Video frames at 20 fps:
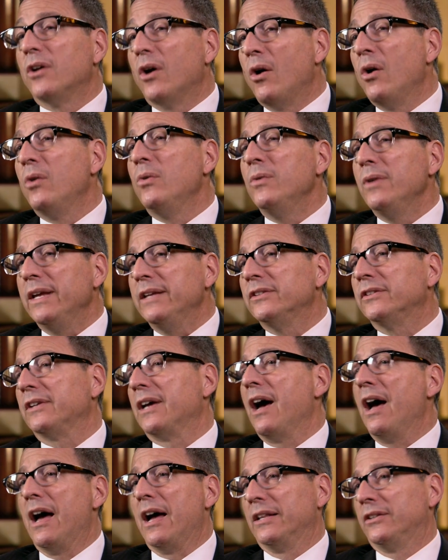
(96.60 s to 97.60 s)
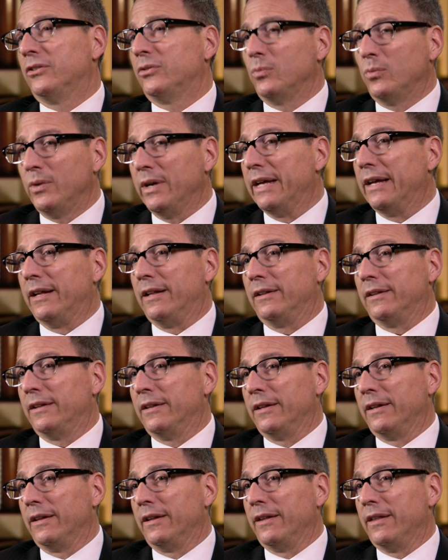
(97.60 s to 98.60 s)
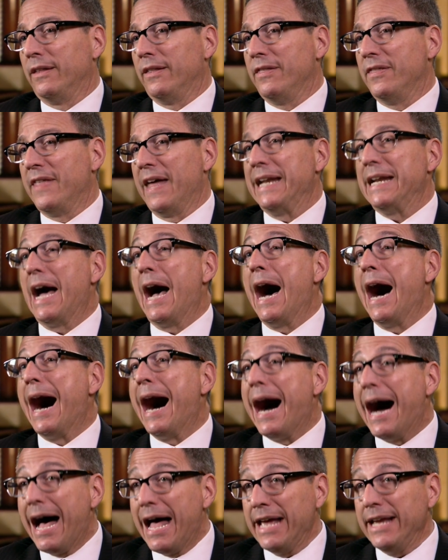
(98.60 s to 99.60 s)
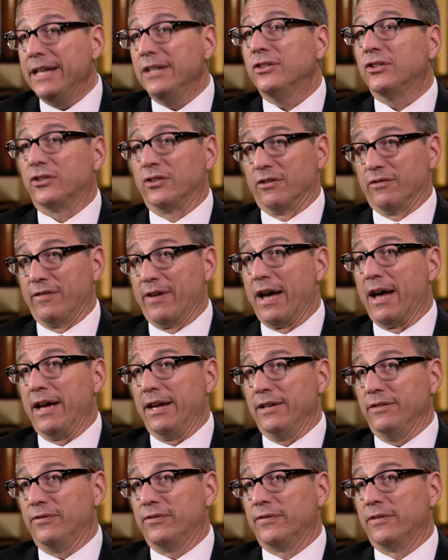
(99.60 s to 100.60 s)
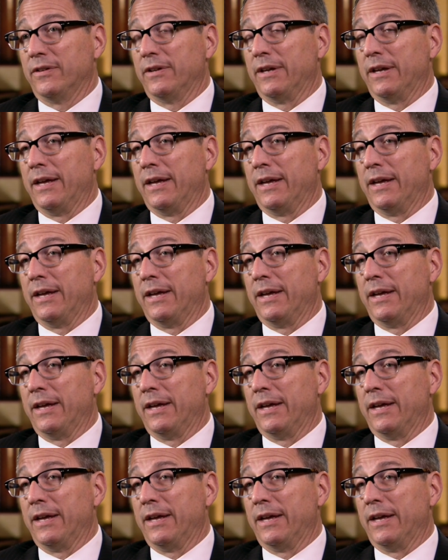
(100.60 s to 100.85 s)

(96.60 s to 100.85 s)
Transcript: always God's will that I survive